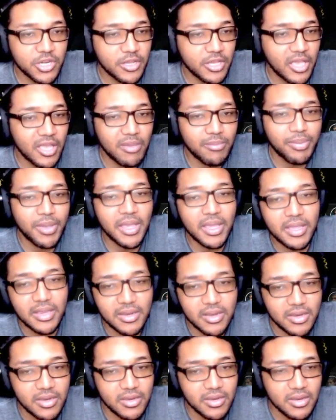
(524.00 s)
campaign,
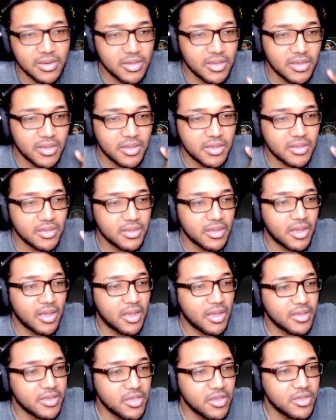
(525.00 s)
and
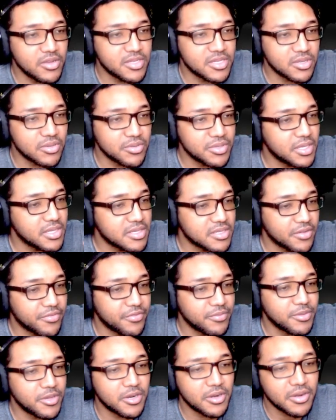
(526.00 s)
you can still get stuff
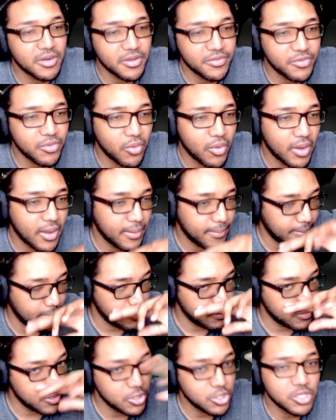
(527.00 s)
from here if you want,
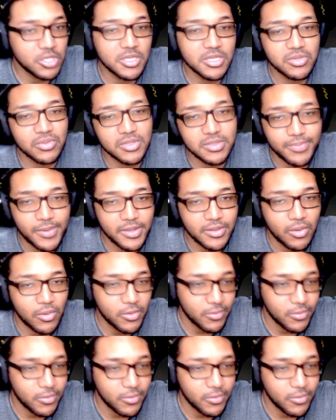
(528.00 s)
but usually this one's probably the only